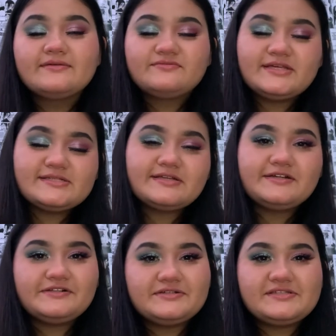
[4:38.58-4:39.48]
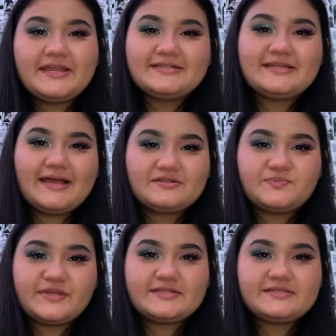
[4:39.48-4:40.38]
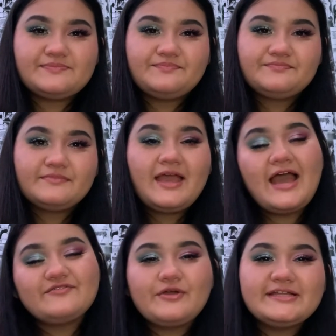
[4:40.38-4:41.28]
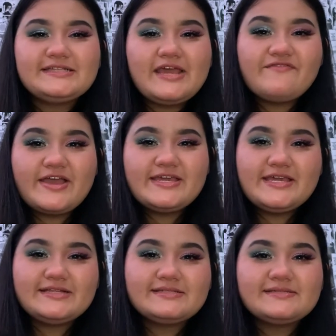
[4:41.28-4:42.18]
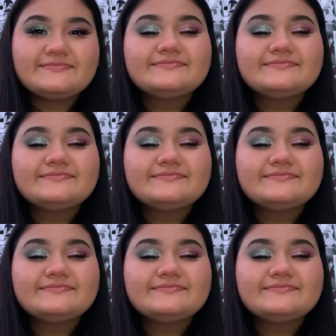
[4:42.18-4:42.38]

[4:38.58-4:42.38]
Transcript: This concludes today's announcements. Have a great day, Vikings!